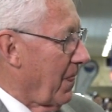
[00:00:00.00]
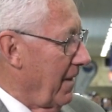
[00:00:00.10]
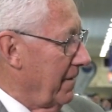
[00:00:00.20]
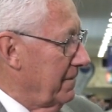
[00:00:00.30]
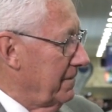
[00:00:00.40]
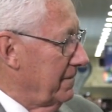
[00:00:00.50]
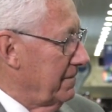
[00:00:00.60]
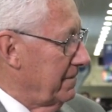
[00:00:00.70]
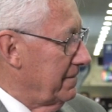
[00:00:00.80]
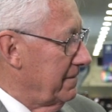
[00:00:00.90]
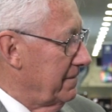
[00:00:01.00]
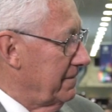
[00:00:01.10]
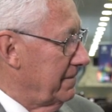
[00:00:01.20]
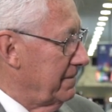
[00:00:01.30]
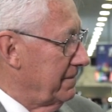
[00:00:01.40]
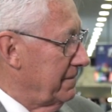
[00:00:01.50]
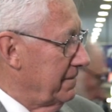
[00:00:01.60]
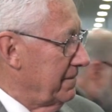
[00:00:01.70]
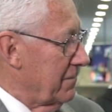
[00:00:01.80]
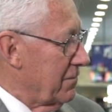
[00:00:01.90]

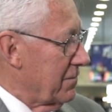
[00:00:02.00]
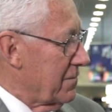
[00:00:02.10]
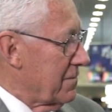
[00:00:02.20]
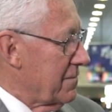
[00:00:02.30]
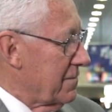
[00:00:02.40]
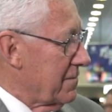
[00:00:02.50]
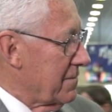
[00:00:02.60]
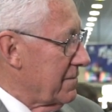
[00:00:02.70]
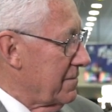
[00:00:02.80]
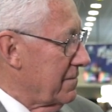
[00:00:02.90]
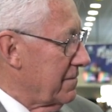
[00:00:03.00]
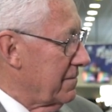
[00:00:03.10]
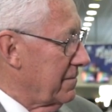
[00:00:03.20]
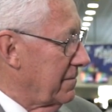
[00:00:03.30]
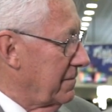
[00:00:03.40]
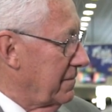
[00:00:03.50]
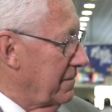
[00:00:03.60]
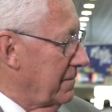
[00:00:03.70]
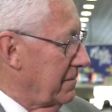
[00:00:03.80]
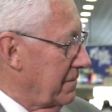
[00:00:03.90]

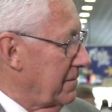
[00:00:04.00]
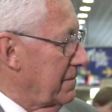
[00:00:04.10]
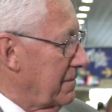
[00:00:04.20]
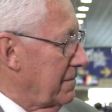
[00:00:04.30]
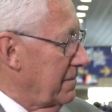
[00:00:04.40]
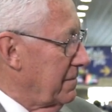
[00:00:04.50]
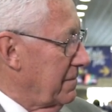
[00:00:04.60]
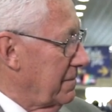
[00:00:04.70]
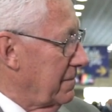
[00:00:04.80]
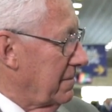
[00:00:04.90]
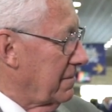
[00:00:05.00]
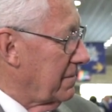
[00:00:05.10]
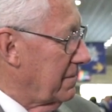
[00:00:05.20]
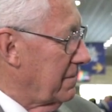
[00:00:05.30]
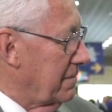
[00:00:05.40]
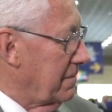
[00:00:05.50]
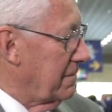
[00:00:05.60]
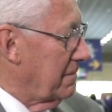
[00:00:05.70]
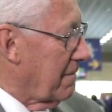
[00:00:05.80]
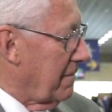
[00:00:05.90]

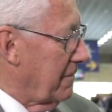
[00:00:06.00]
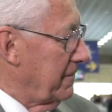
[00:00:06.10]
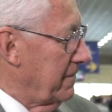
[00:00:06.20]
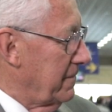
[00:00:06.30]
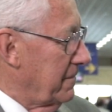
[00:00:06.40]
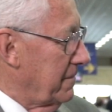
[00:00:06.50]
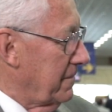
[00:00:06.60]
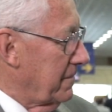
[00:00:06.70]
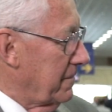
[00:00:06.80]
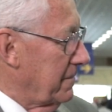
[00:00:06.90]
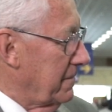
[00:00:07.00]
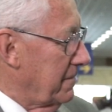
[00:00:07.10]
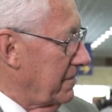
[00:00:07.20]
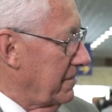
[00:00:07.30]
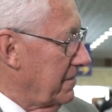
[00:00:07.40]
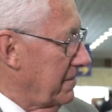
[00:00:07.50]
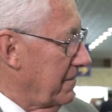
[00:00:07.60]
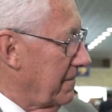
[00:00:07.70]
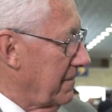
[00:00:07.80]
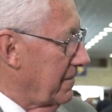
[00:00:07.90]
[no speech]